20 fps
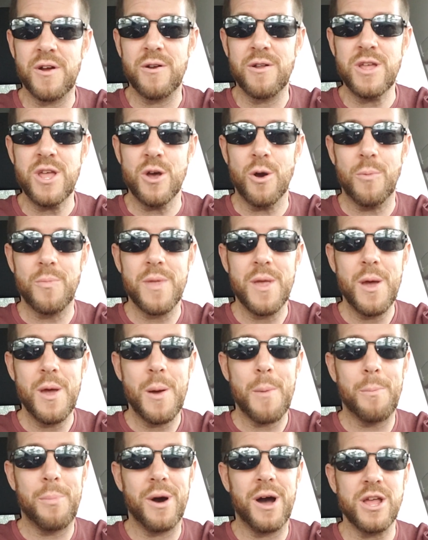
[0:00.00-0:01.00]
fair to you.
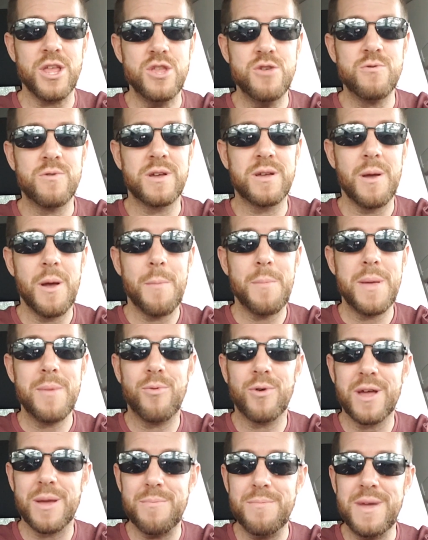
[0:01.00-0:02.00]
But
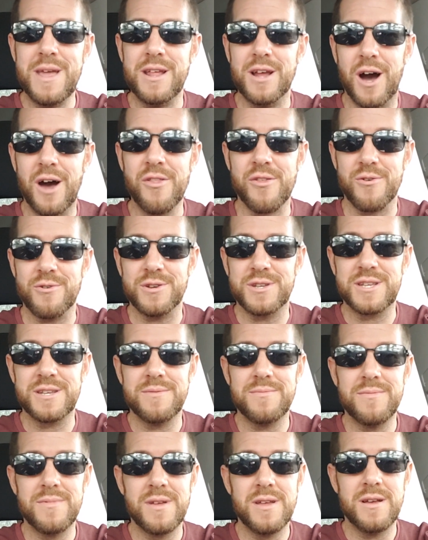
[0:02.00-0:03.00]
people can meet others.
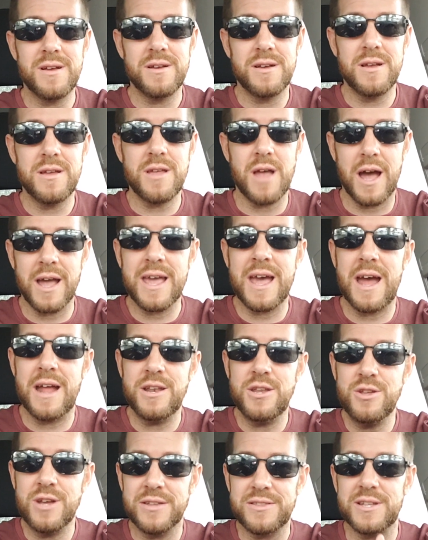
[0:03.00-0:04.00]

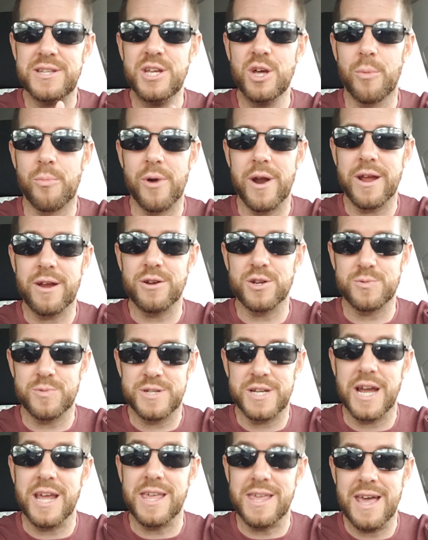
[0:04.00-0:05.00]
Again, you got the deal breakers,
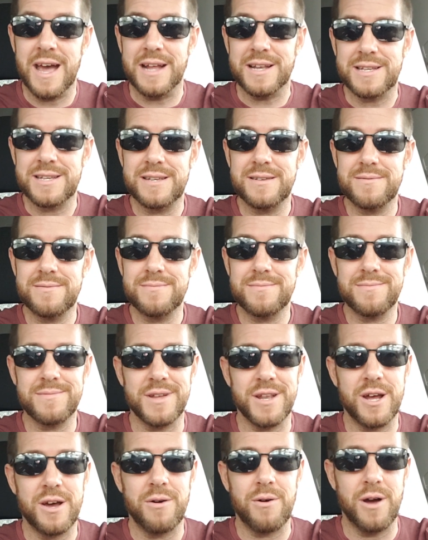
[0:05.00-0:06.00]
which I get.
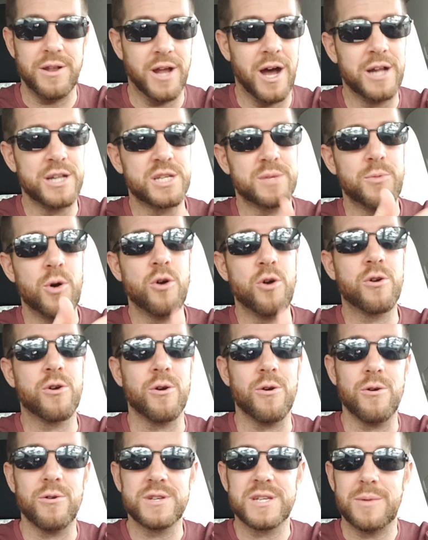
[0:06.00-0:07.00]
You know, a
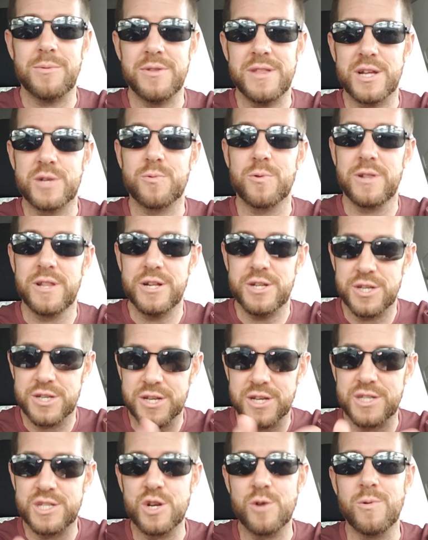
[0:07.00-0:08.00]
non-smoker, someone that's religious
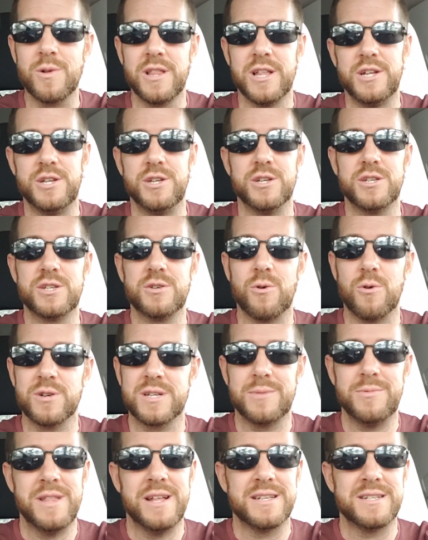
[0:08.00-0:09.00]
because you're religious, or
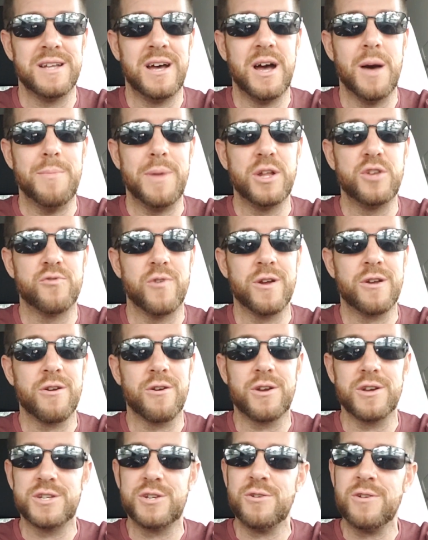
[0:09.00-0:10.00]
someone that's not a big drinker
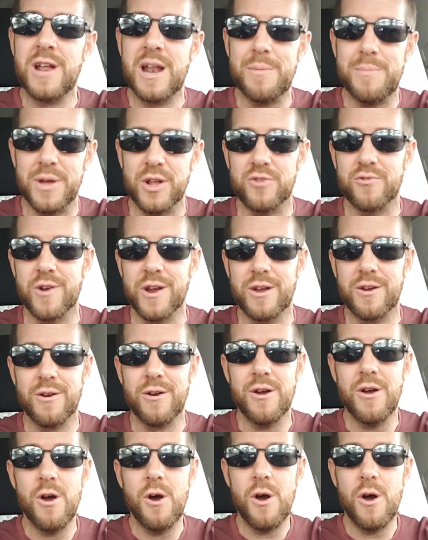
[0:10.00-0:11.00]
because you're not a big drinker,
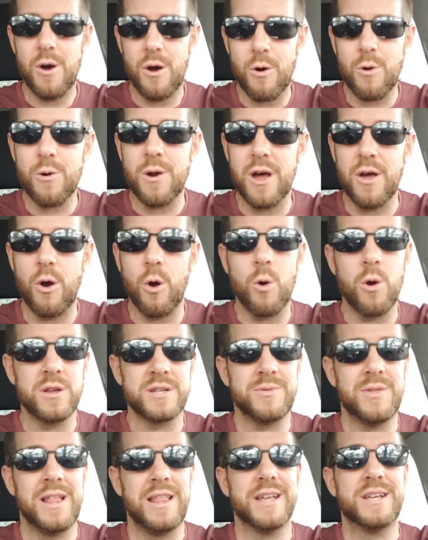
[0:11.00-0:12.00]
or
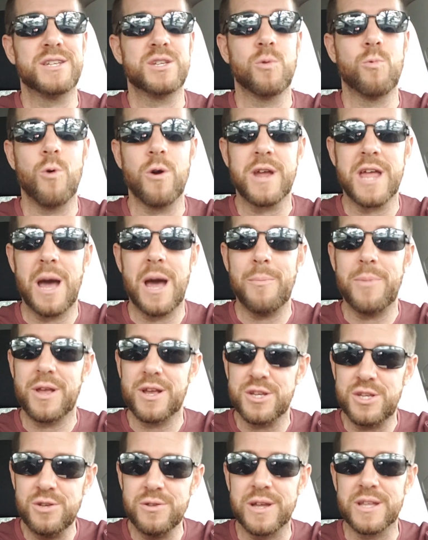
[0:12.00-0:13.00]
someone that likes to work out
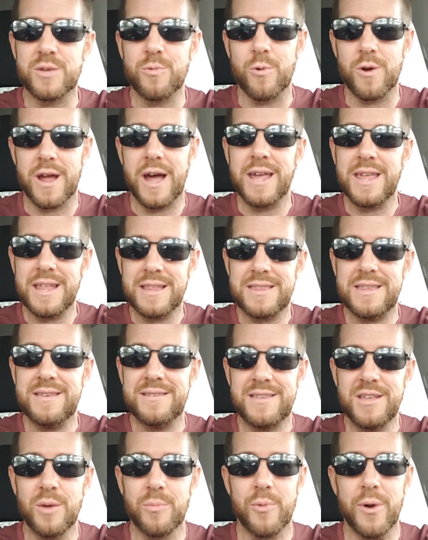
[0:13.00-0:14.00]
because you like to work out. I get
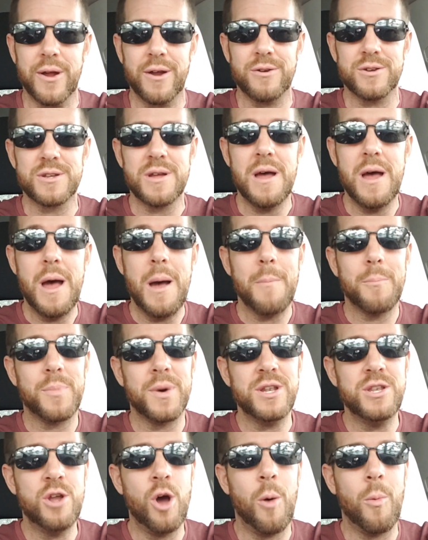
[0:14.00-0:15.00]
these deal breakers.
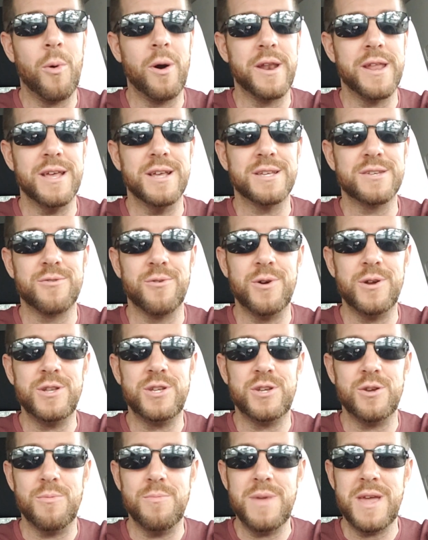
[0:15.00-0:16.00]
But no one is going
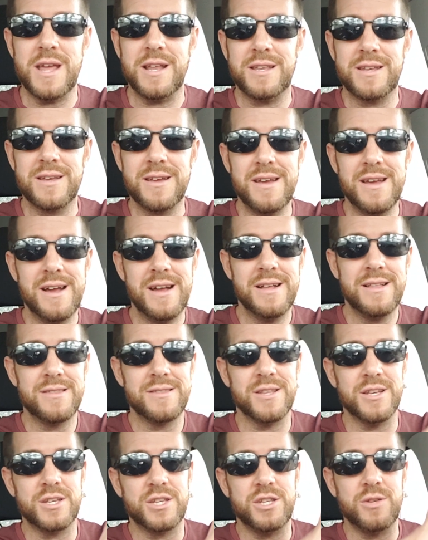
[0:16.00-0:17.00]
to meet
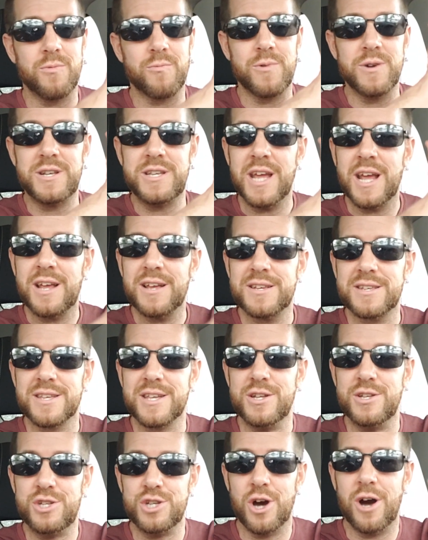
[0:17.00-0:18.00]
this
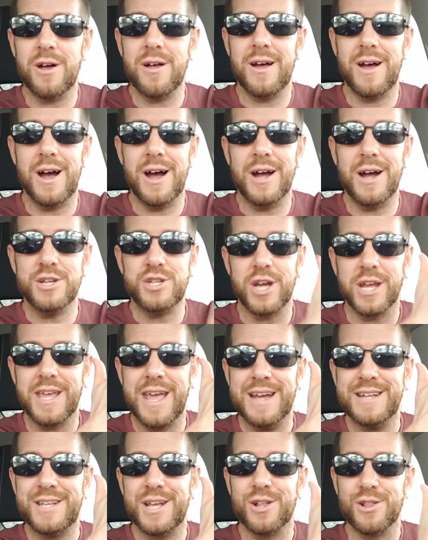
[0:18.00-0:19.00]
ridiculously
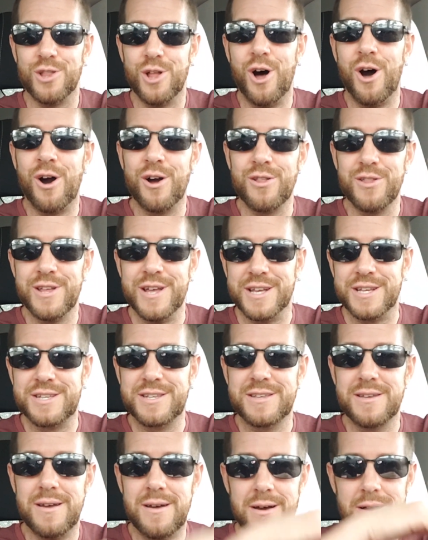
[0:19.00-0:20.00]
gigantic long
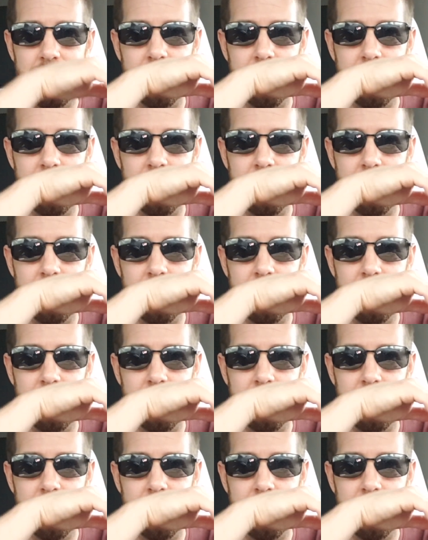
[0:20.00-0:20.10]
list,